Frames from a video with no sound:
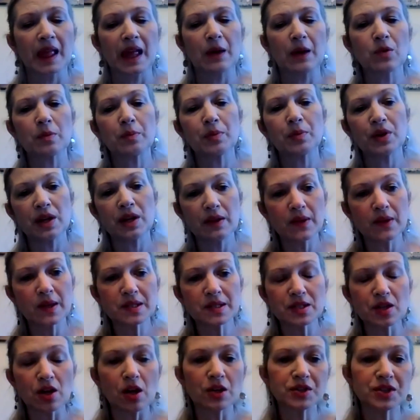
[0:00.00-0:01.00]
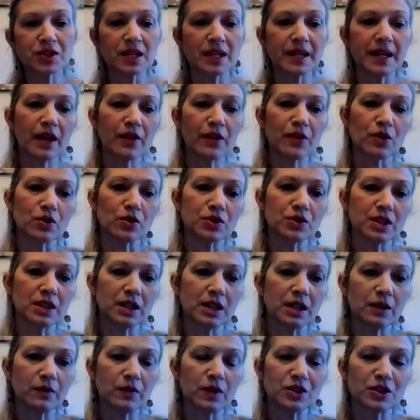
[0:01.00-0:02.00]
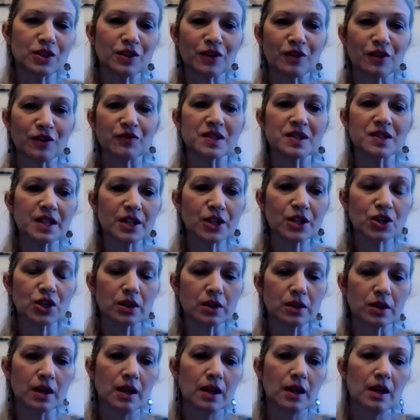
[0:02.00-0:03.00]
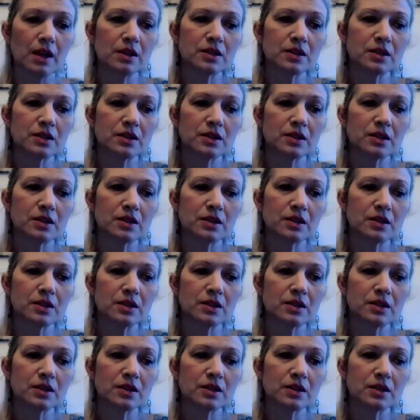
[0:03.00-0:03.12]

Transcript: And we're putting this all together to give it to the physician